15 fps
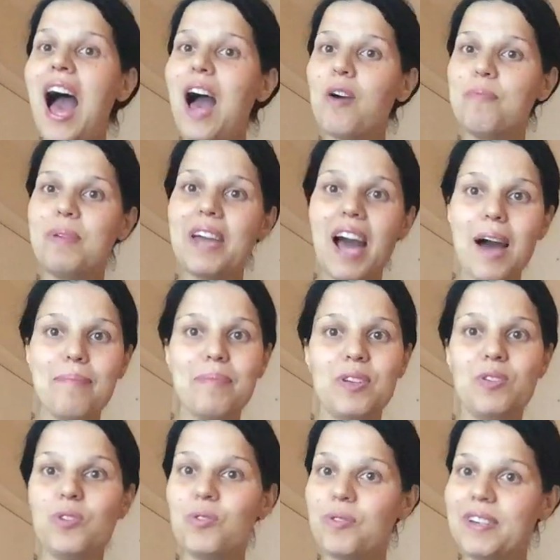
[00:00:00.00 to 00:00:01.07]
I'll be
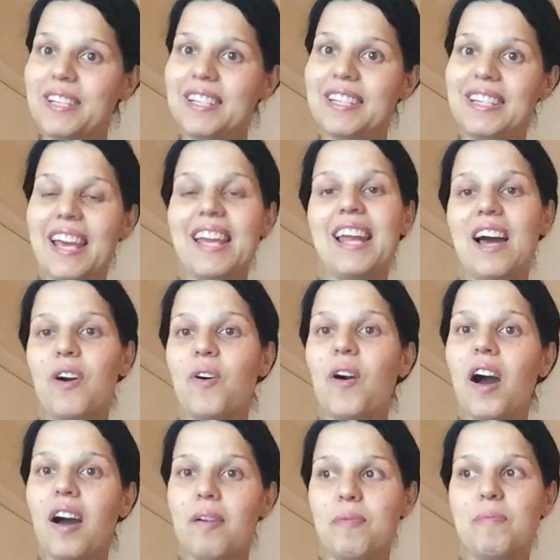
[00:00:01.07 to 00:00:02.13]
happy to read it, and
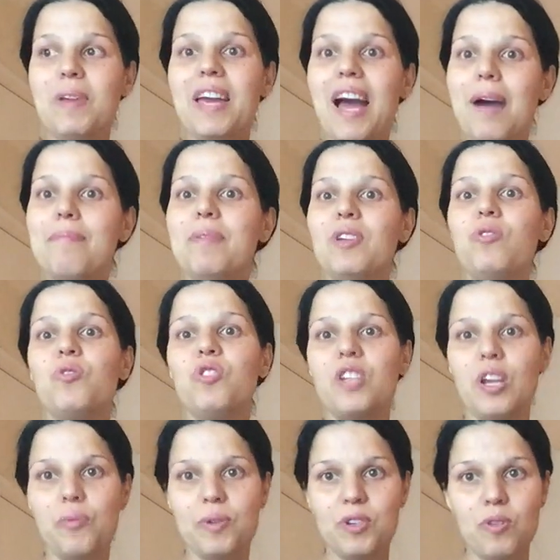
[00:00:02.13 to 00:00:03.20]
I'll be happy to
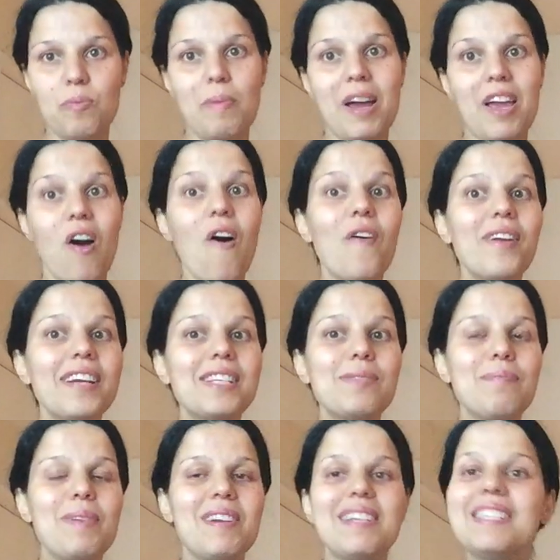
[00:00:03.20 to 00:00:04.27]
share with you my own
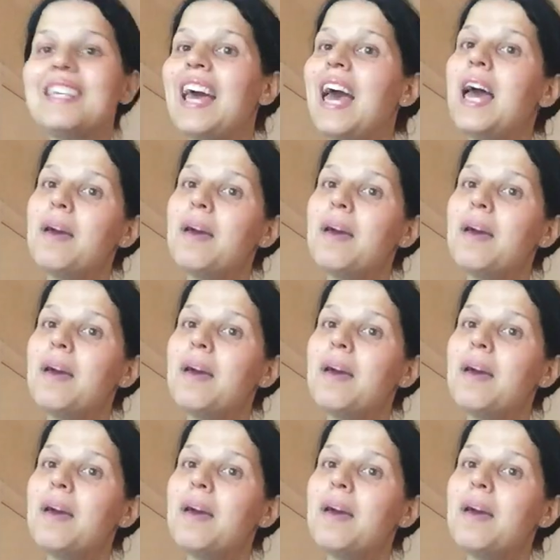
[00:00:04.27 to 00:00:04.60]
experience.